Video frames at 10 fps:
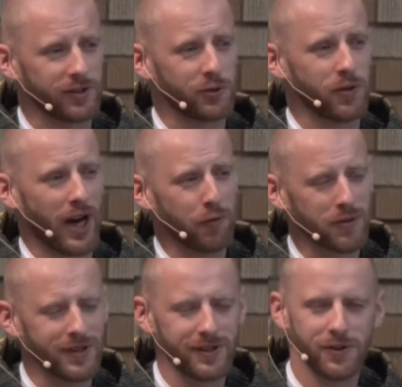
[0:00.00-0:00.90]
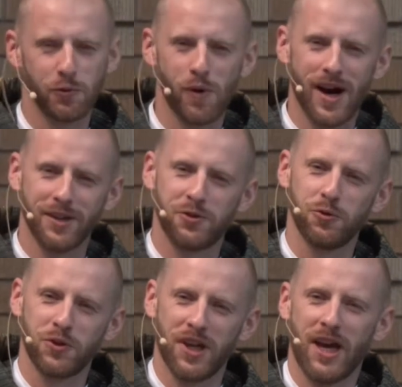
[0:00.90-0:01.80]
do I really want
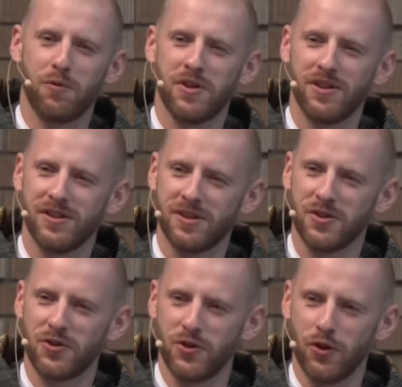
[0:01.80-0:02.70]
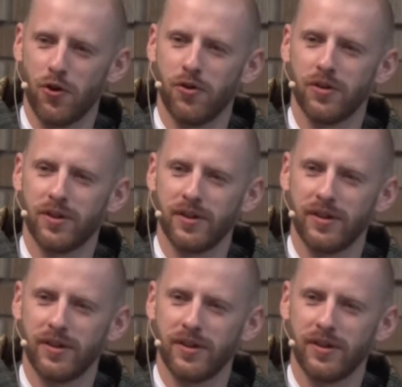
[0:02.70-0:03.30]
to carry this yoke?